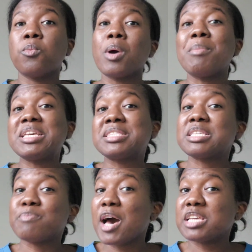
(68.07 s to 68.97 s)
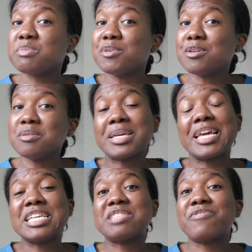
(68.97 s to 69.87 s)
What makes this possible
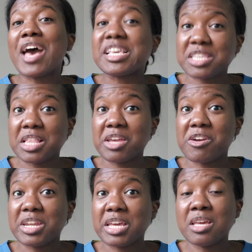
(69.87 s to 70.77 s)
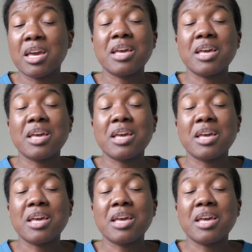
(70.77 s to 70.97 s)
is vascularity.